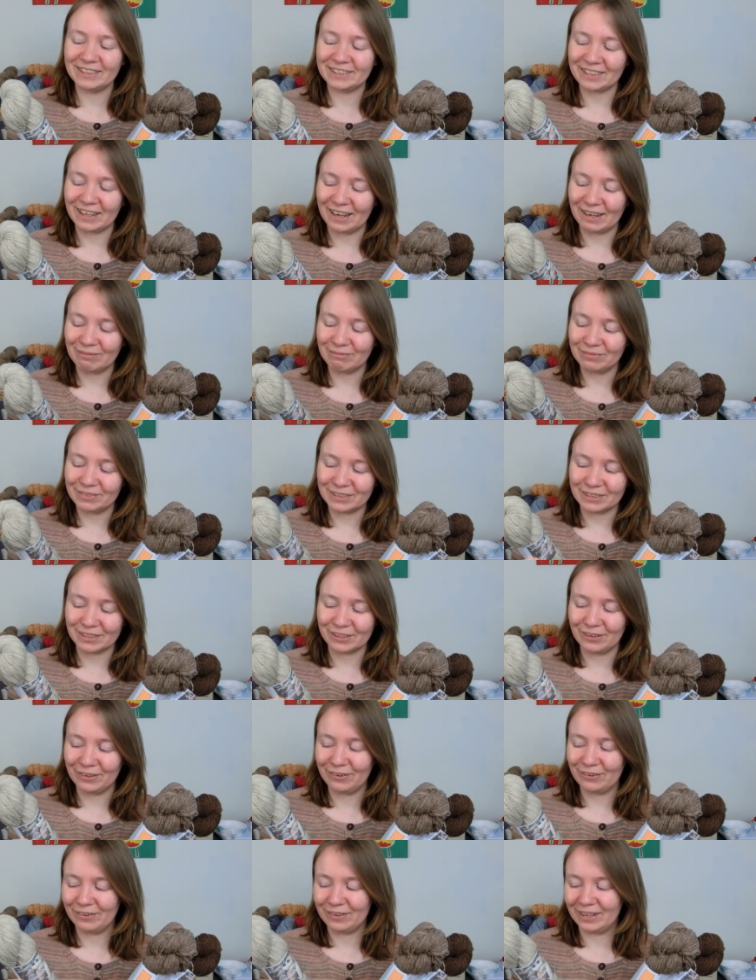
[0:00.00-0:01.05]
time,
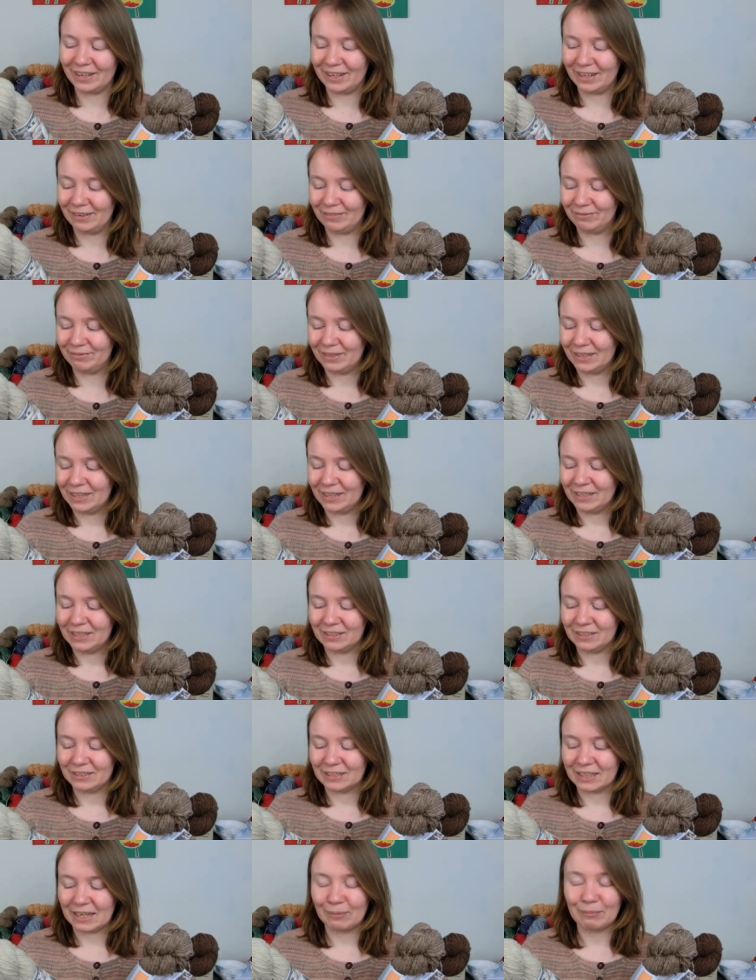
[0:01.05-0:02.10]
so um,
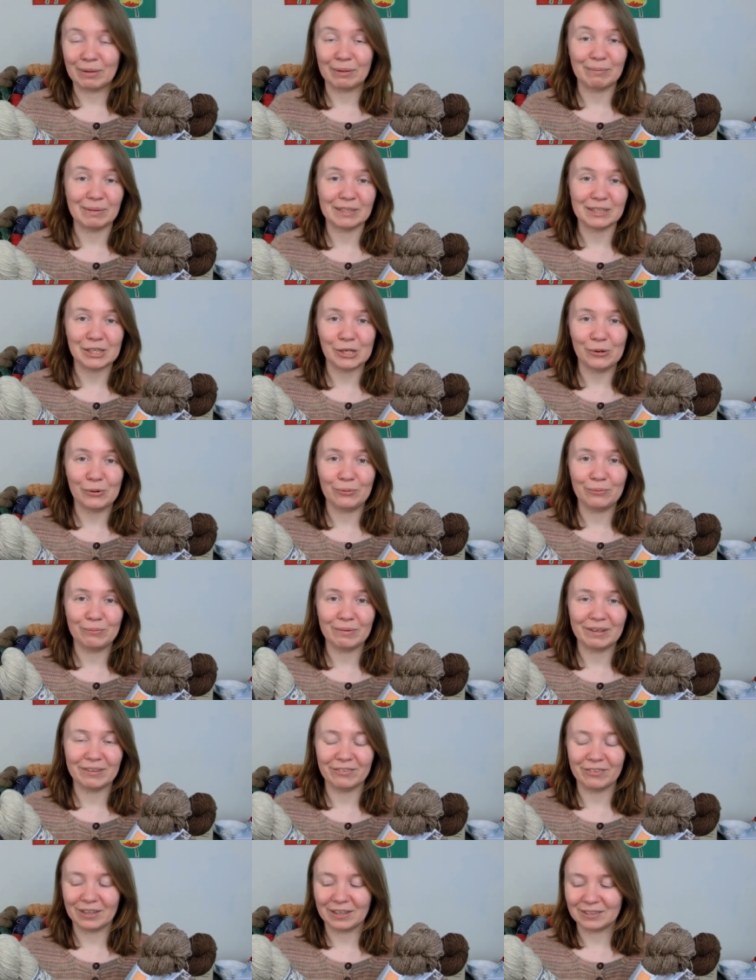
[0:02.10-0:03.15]
she can be a bit slow
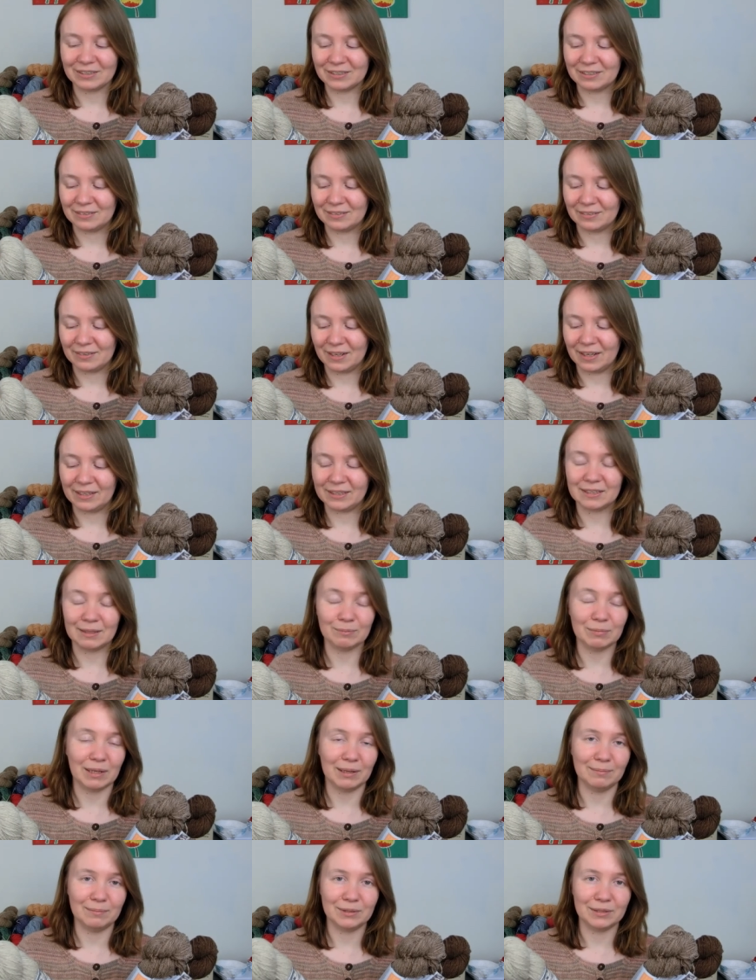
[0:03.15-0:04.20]
in things, and
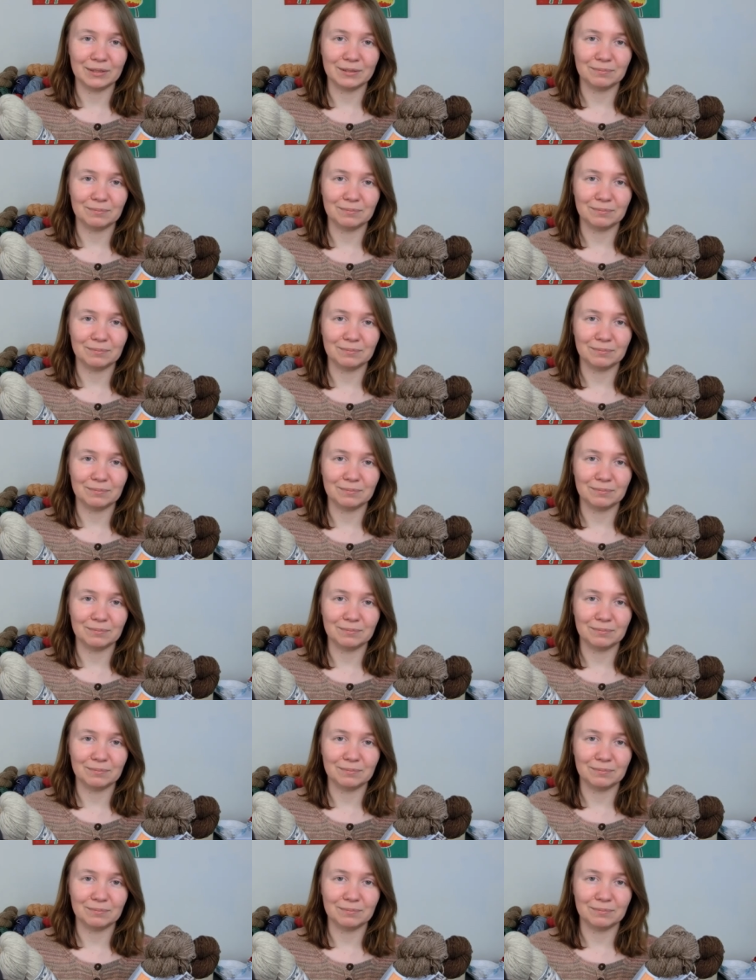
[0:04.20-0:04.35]
sometimes